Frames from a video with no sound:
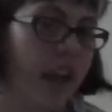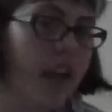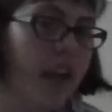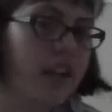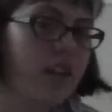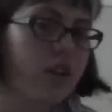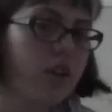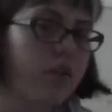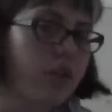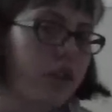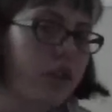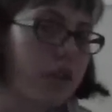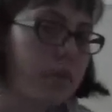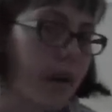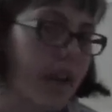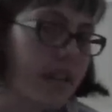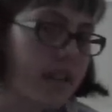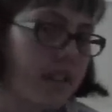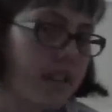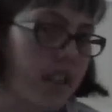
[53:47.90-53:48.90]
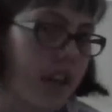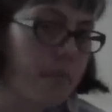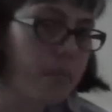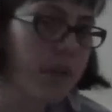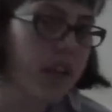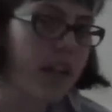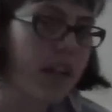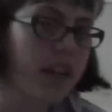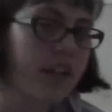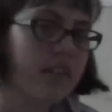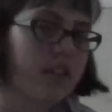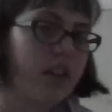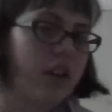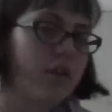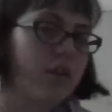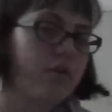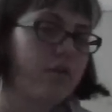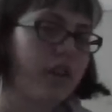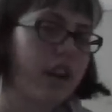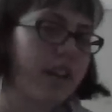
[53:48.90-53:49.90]
and don't express them because
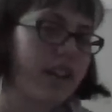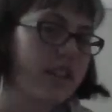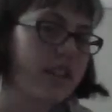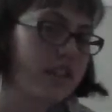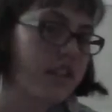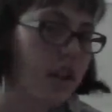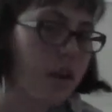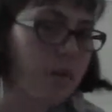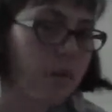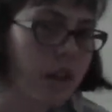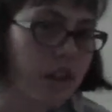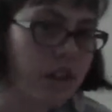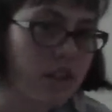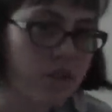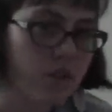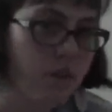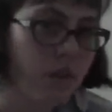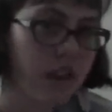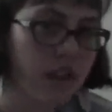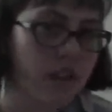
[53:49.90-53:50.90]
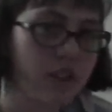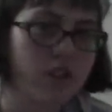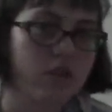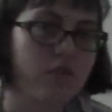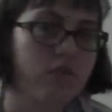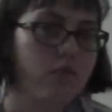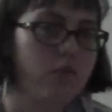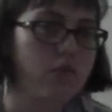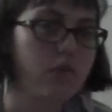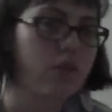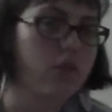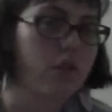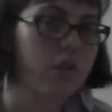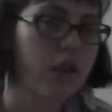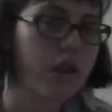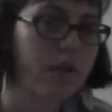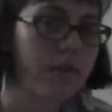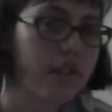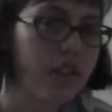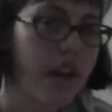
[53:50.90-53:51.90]
they're afraid that someone is going to
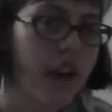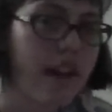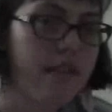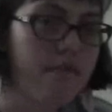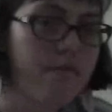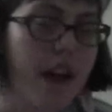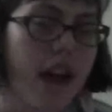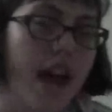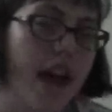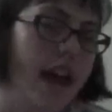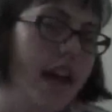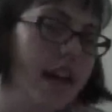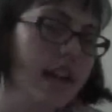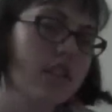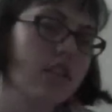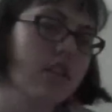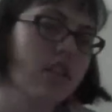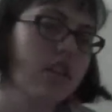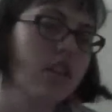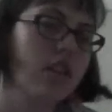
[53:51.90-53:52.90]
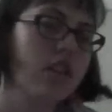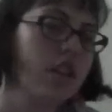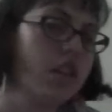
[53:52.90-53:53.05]
disagree with them, and